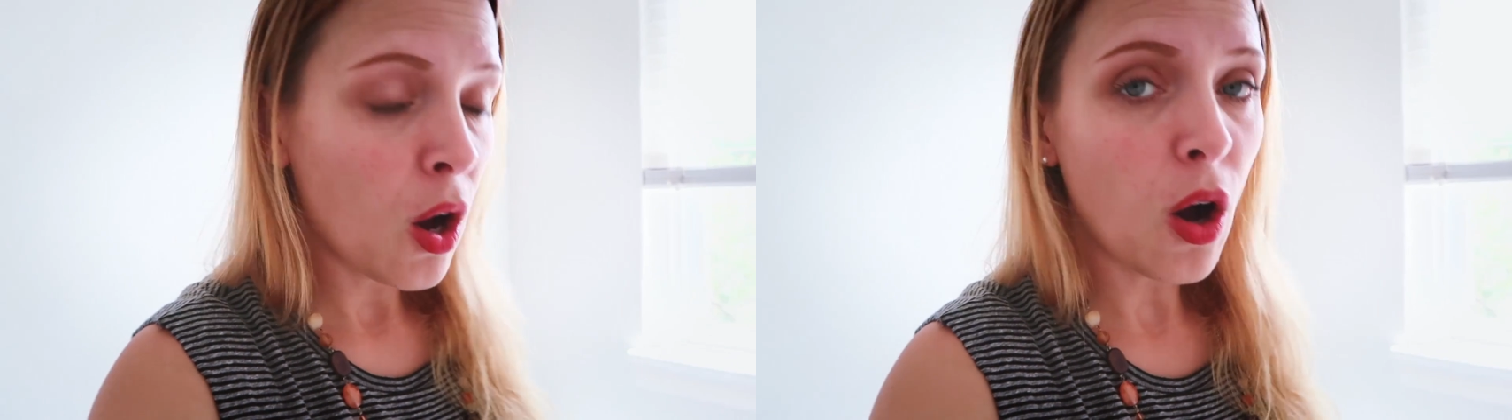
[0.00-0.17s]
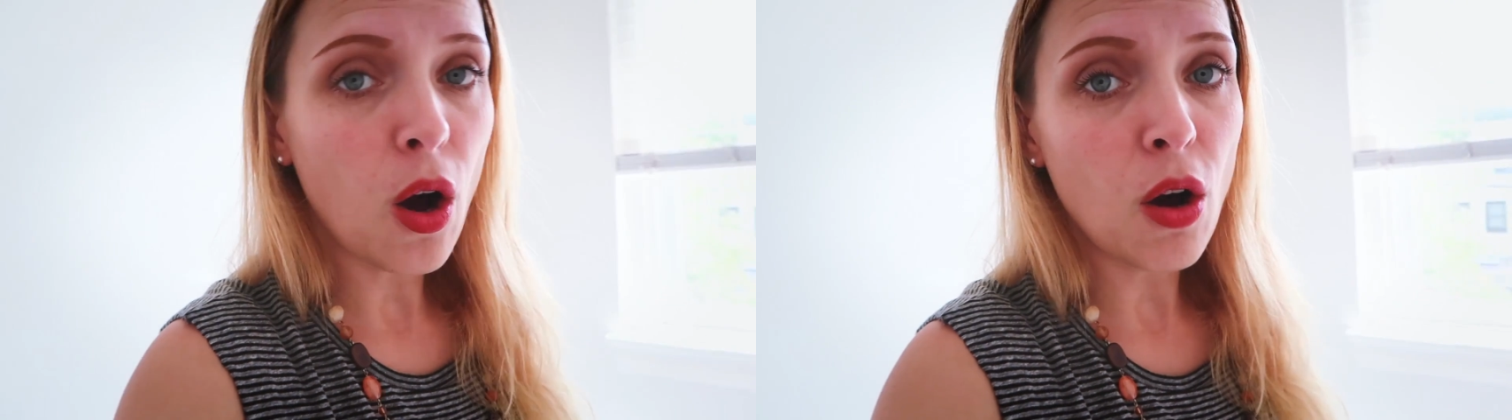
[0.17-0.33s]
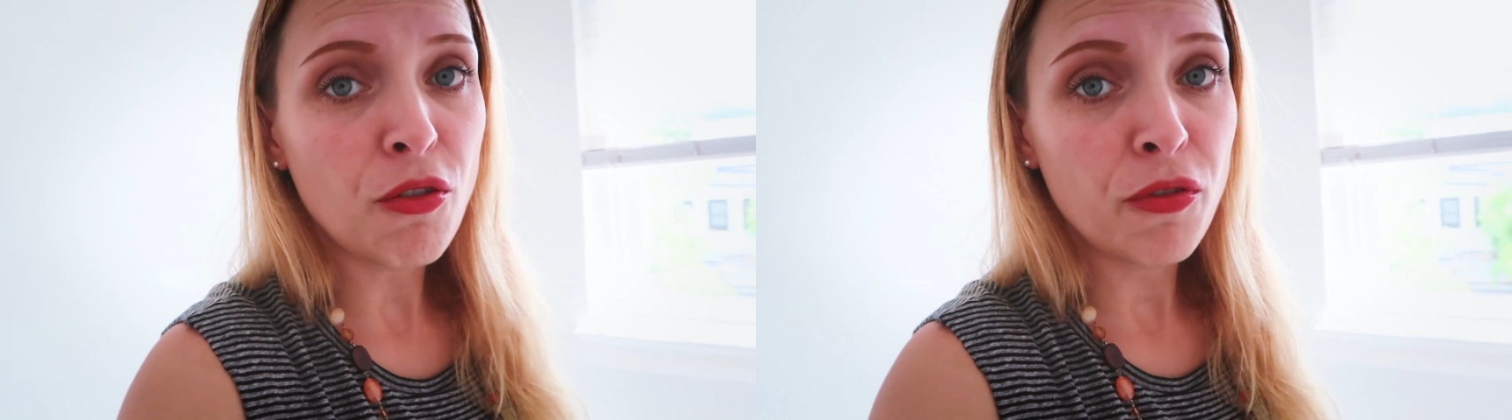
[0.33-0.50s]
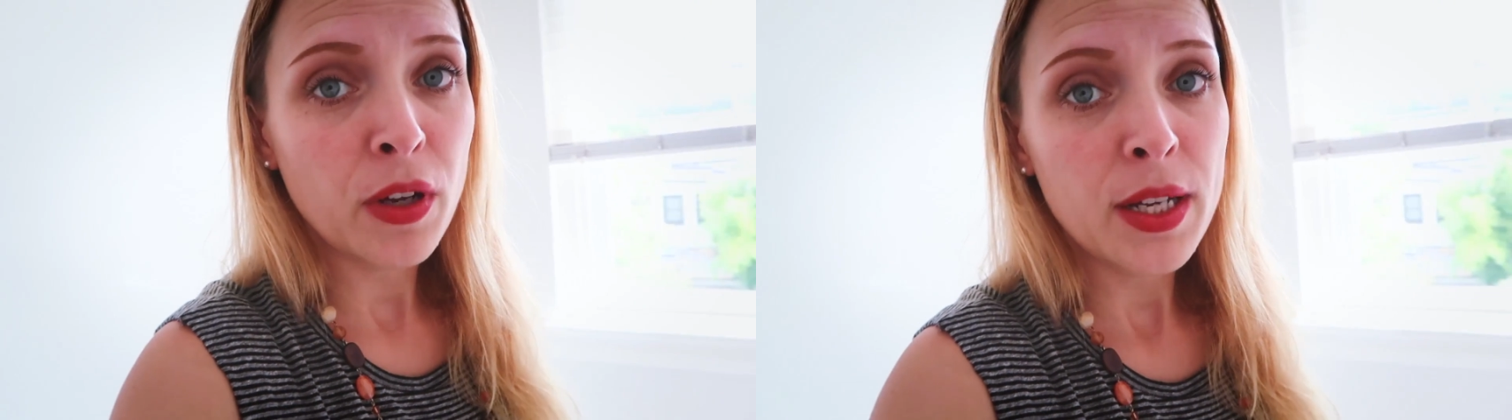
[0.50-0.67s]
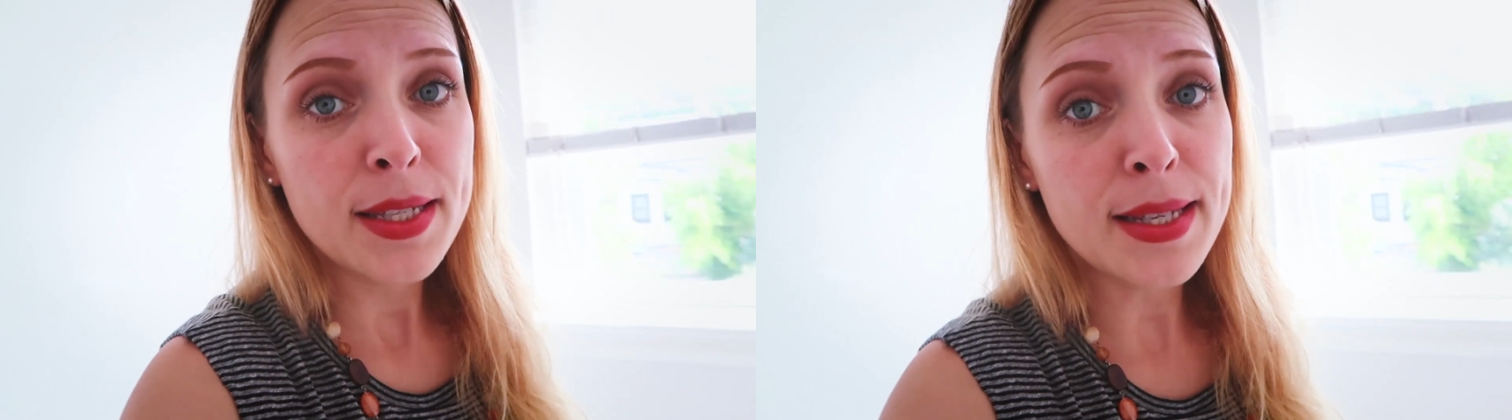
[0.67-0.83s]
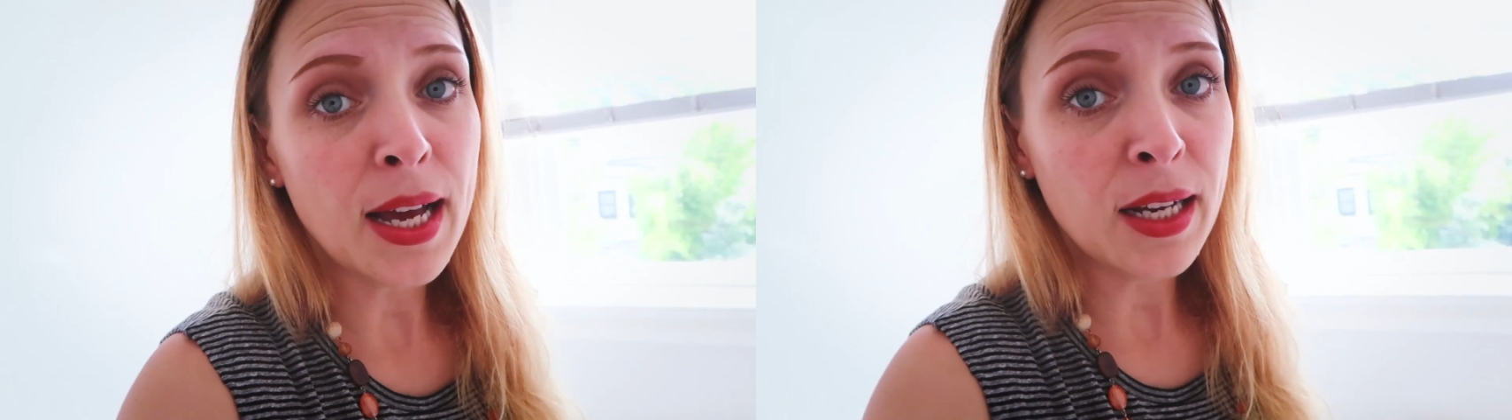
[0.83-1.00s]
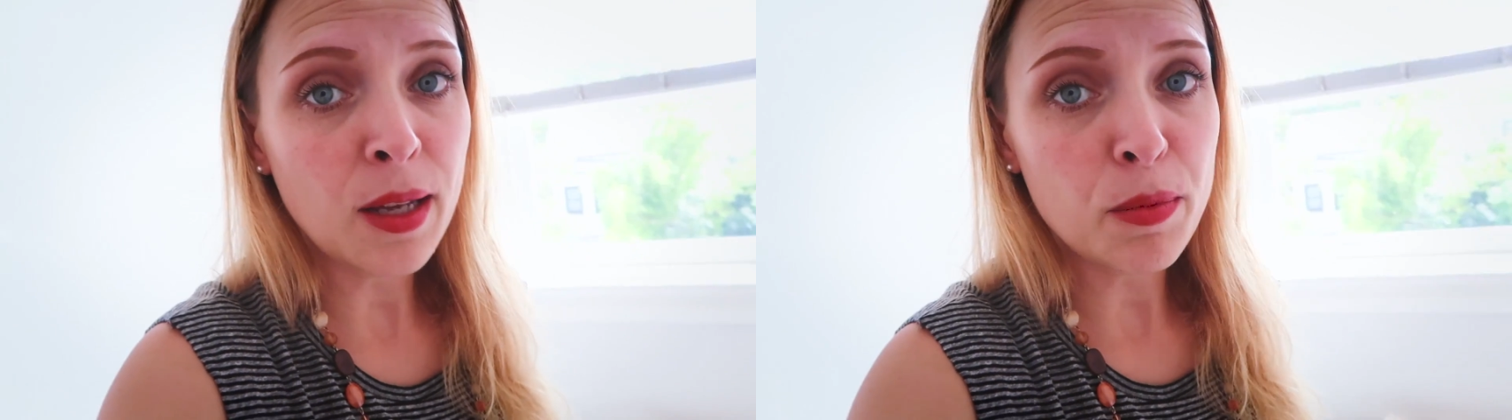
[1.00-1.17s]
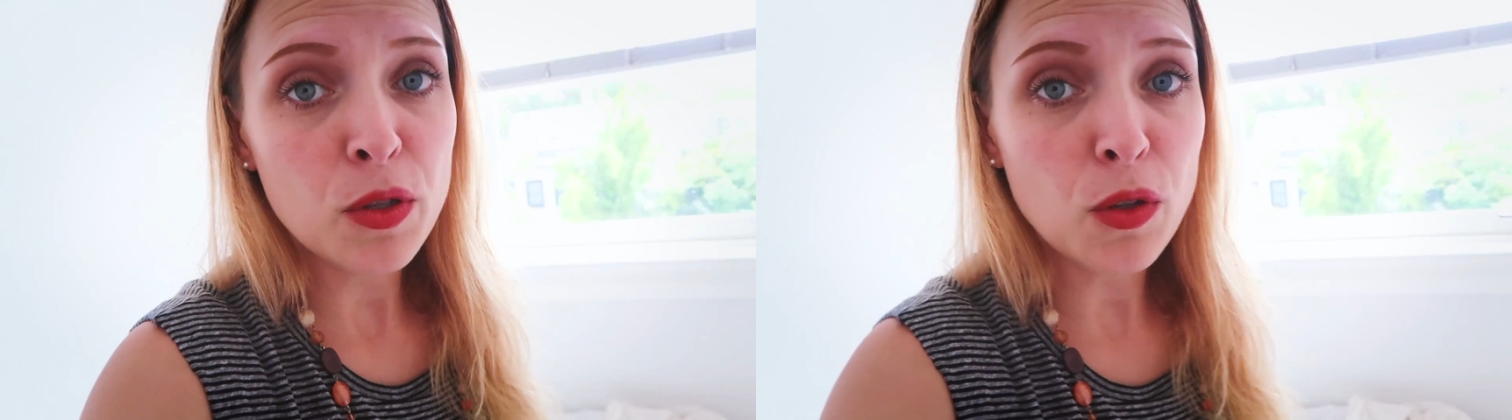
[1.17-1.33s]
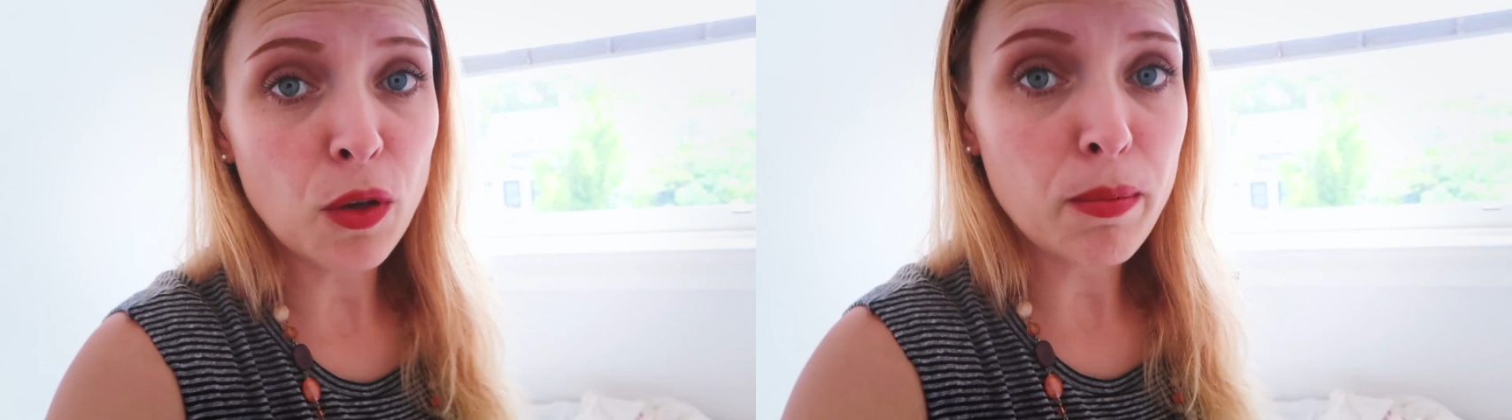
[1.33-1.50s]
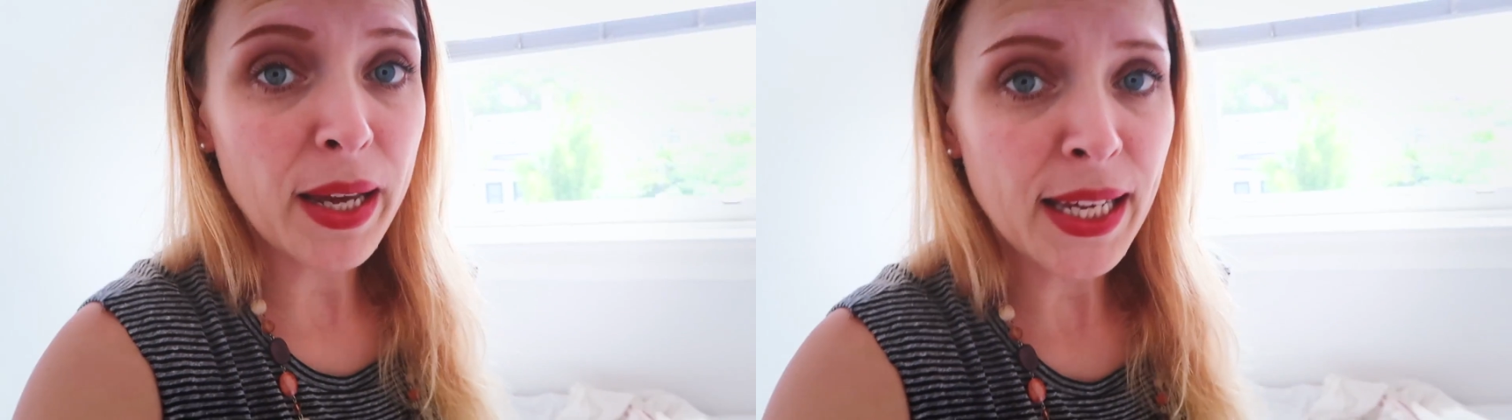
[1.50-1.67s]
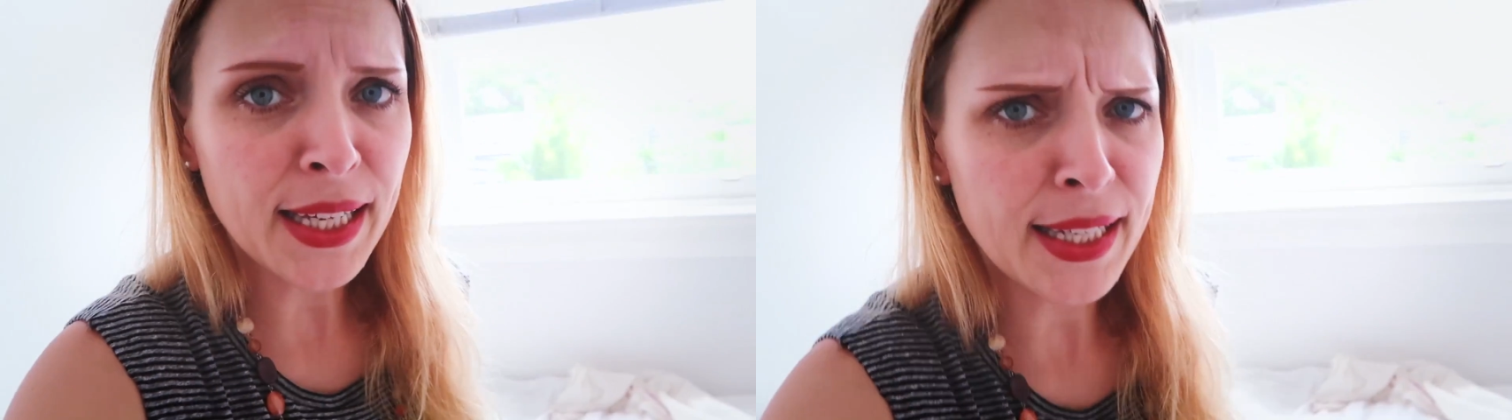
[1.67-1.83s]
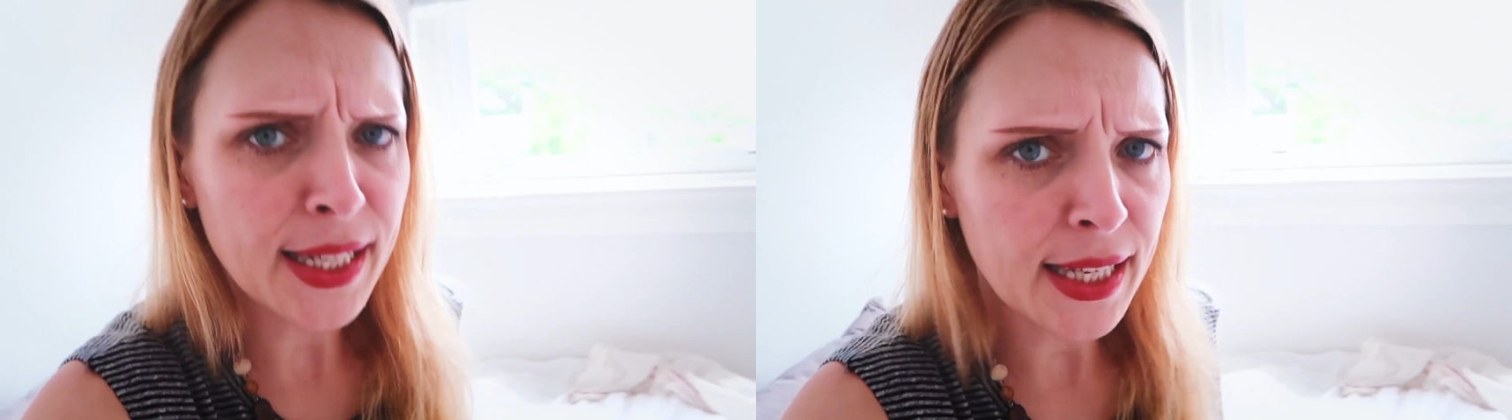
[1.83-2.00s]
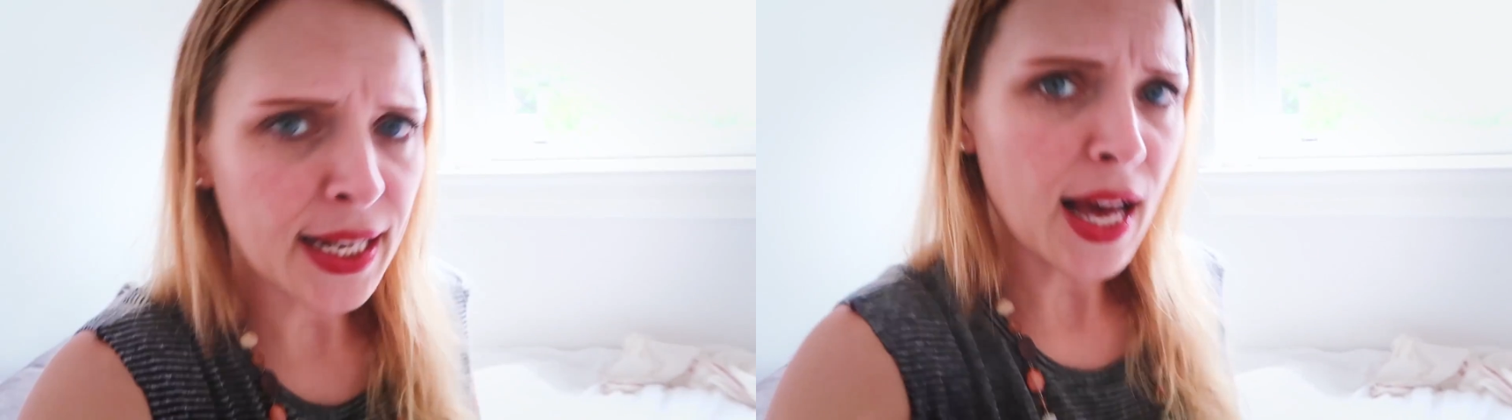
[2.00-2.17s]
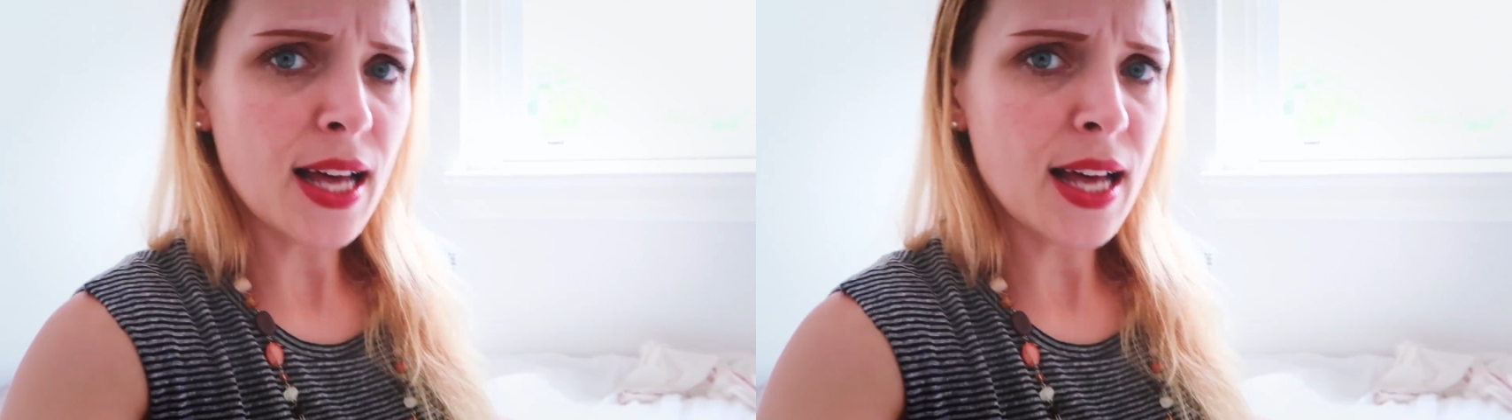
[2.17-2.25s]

of startups not making it